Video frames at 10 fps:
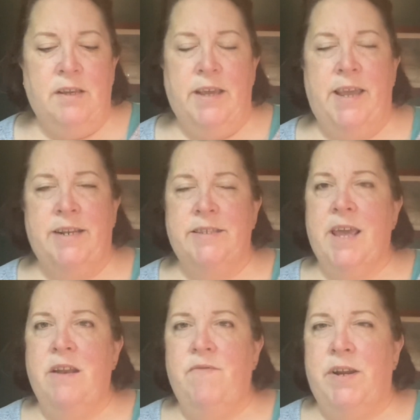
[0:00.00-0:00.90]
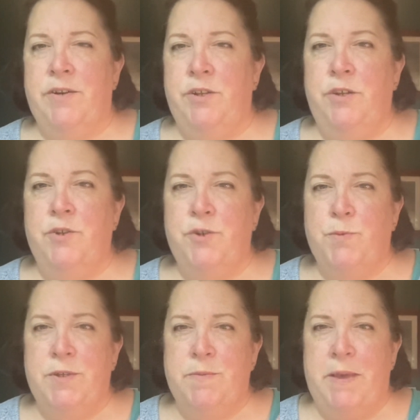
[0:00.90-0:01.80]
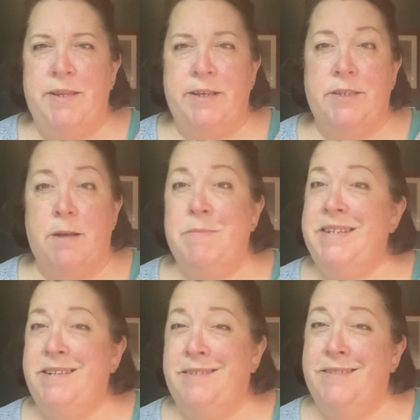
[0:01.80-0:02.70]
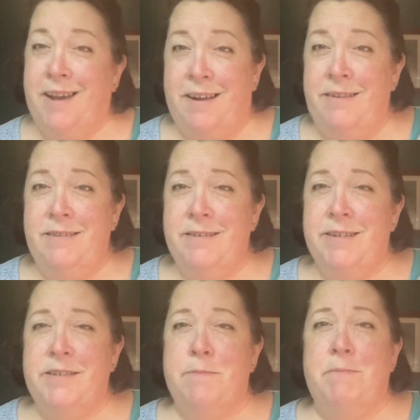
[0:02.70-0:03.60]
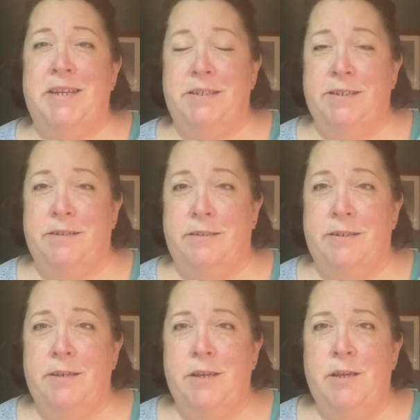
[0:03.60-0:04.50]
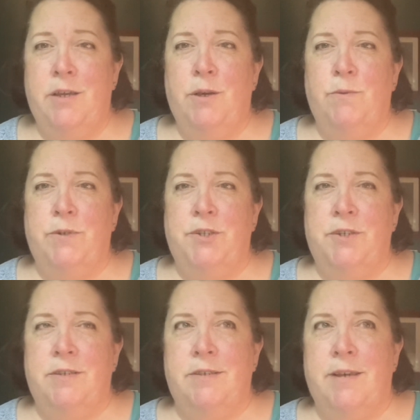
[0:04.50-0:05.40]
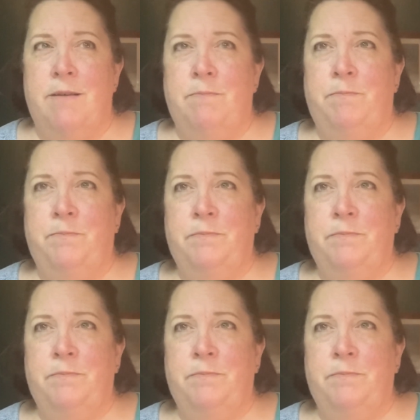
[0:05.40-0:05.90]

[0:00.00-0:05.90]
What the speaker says: And it's kind of an unusual spelling. It's not Matilda, it's Mathilde, which is Mathilde.